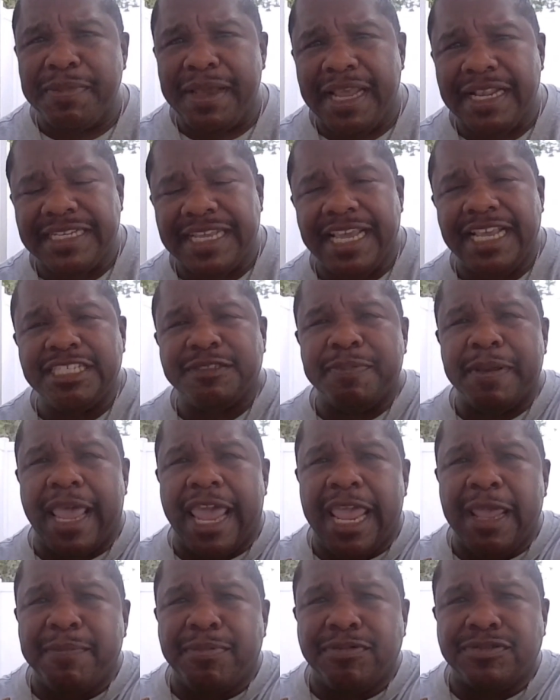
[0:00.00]
means he's
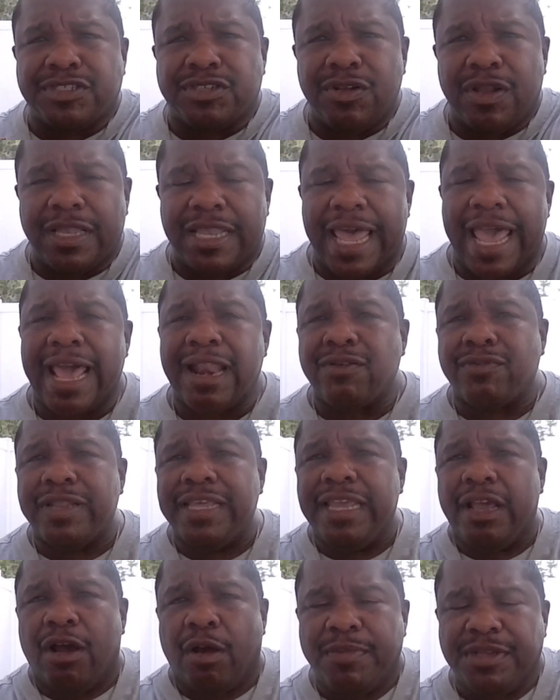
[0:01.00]
able to
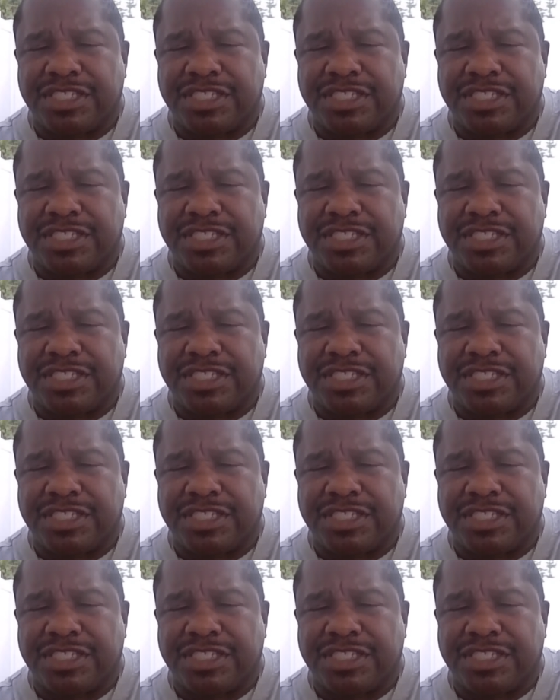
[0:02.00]
laterally,